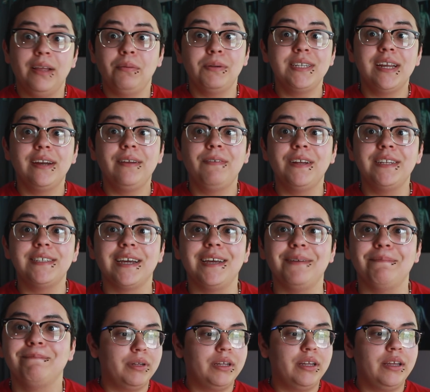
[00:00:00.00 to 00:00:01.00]
that was not a fun
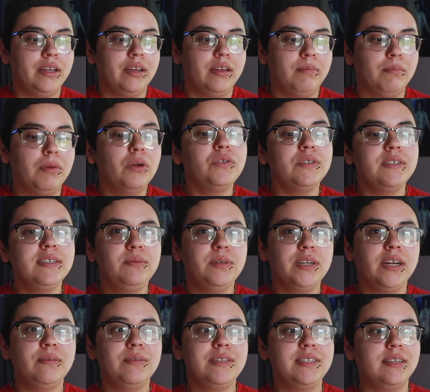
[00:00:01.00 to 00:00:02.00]
time. But mostly
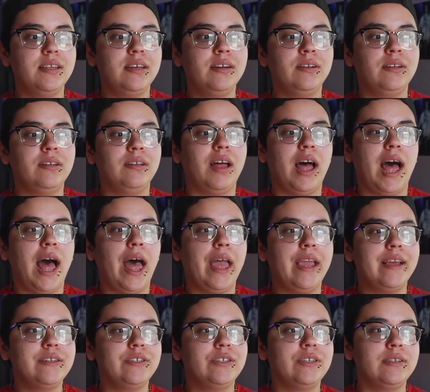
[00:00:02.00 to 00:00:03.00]
when I was little,
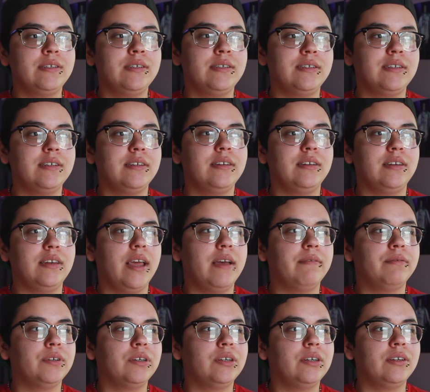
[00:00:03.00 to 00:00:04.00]
I just
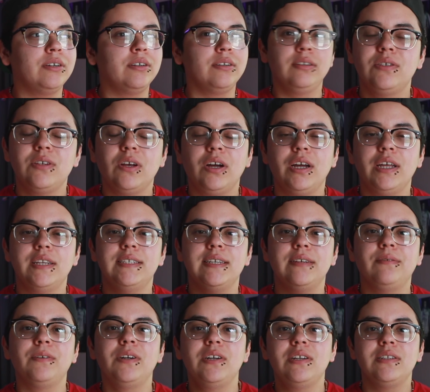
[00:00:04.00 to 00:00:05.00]
never saw a
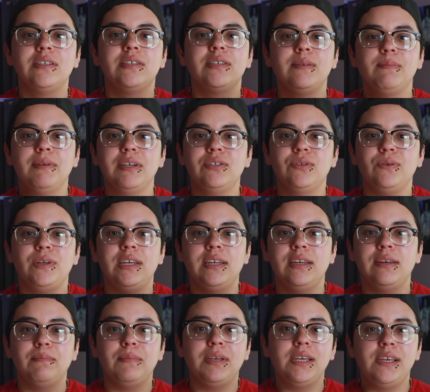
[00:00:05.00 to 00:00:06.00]
difference
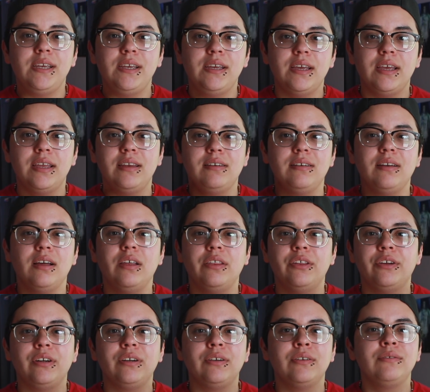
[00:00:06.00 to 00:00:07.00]
between me and
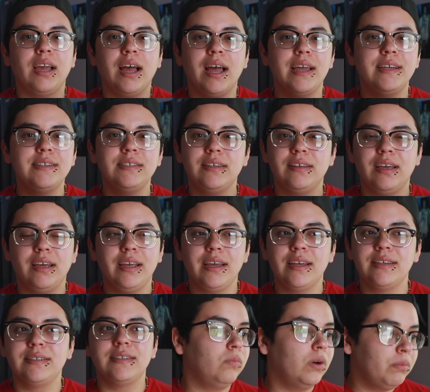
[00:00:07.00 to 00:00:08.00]
other guys, I
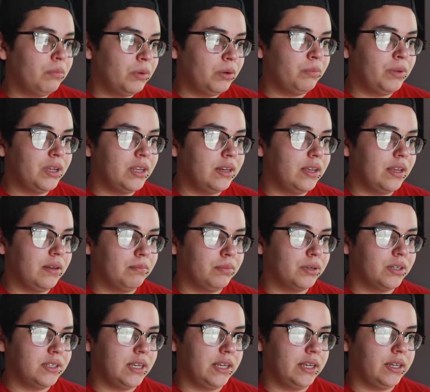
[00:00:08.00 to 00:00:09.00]
guess. One moment in
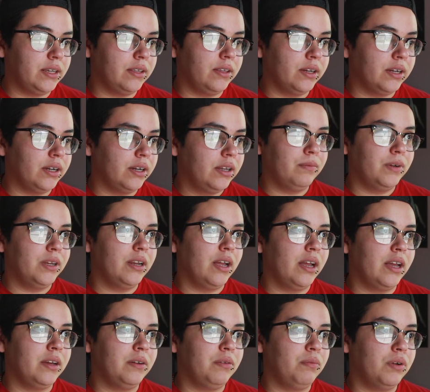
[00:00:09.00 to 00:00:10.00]
particular, when
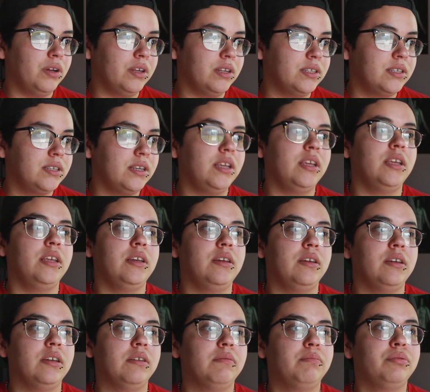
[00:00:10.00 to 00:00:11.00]
I was
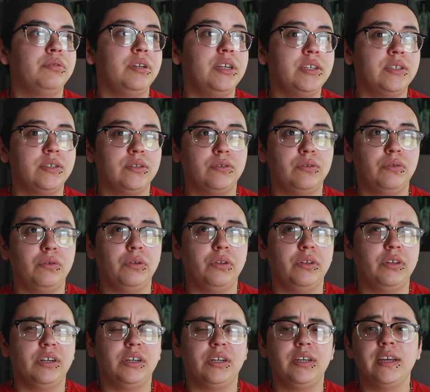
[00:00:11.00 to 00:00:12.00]
in
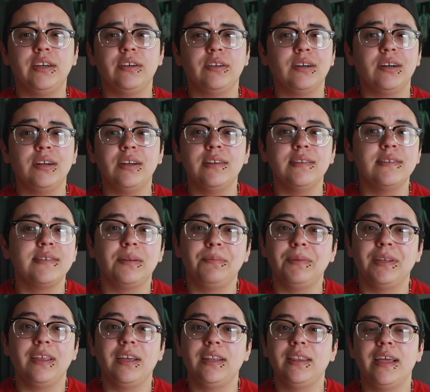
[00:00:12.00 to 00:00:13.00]
preschool or kindergarten,
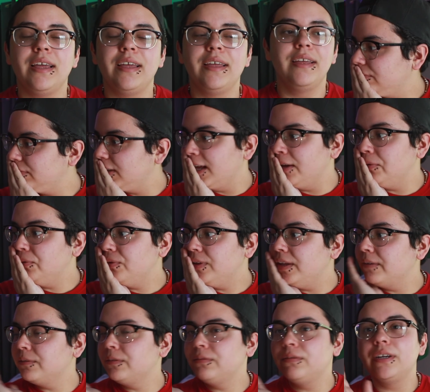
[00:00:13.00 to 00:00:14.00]
something like that, I will
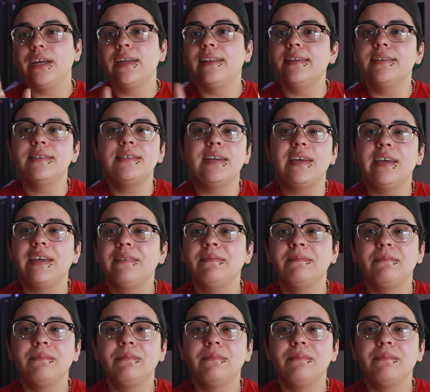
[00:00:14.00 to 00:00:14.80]
never forget this day